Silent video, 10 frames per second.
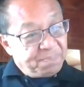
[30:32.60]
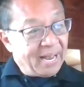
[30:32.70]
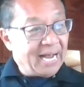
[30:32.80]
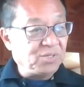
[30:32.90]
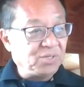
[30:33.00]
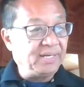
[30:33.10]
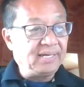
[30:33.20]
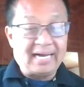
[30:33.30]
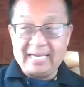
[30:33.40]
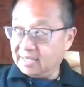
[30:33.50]
past week,
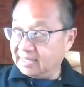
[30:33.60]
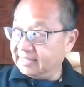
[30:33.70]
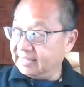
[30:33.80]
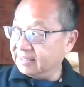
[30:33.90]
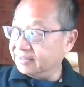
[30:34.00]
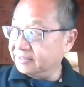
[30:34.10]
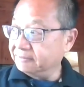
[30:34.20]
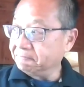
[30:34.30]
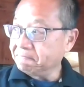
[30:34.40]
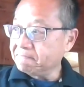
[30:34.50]
I got another
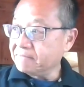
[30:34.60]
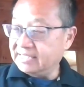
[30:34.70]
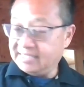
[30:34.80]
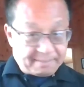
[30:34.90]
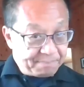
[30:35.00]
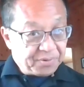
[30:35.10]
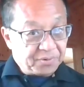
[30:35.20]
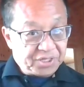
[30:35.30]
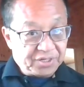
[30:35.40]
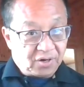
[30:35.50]
sample
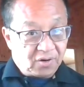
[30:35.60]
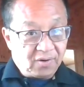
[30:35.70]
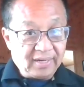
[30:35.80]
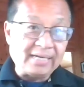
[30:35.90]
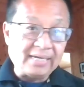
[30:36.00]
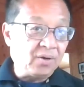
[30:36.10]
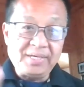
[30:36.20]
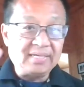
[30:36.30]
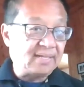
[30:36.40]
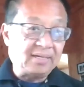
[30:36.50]
coaching call, and I know he
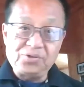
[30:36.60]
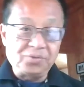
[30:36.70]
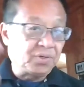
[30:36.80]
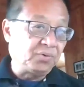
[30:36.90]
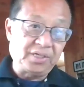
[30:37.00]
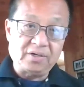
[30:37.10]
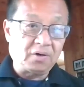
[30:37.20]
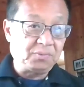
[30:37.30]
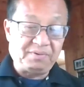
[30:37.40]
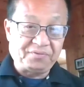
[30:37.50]
has done 2 coaching
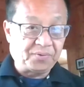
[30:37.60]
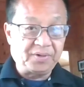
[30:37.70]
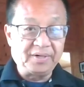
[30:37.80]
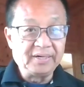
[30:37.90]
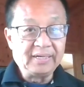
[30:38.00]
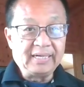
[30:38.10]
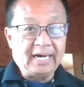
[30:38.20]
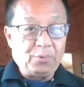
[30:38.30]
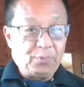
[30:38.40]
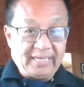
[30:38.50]
calls before
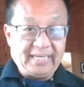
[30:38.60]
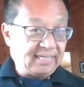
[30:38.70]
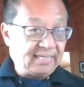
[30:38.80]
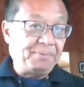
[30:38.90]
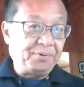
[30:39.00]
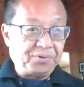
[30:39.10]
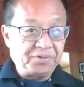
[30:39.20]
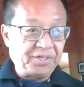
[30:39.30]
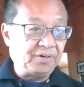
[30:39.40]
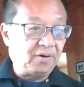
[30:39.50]
already, a sample
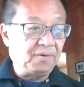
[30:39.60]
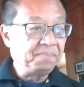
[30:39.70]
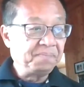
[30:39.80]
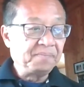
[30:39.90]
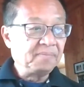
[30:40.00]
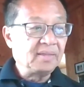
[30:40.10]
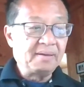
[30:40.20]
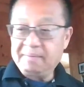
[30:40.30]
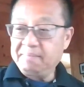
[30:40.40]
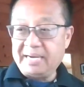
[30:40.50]
coaching call.
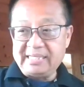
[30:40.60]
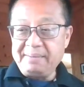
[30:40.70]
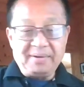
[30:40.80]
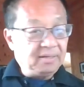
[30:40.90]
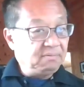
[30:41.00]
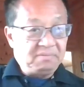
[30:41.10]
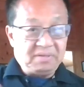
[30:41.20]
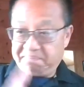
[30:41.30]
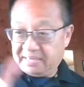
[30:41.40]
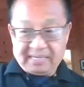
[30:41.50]
By the time
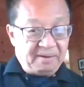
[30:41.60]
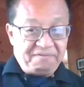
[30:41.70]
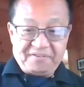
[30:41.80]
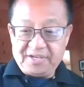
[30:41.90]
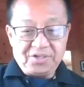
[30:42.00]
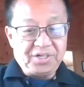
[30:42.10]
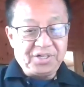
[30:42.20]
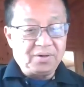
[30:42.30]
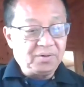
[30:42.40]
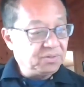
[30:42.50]
I finish, he
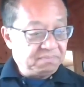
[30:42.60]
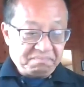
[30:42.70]
goes,